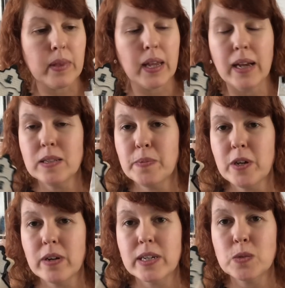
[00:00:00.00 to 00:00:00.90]
And to be
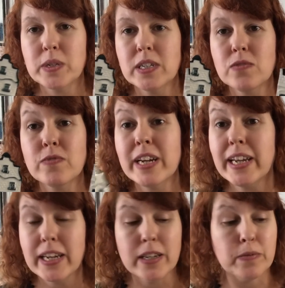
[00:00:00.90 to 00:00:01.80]
honest, we didn't
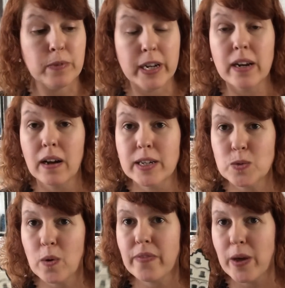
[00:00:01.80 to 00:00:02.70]
really realise
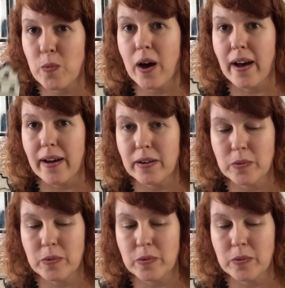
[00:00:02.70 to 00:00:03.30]
what they were.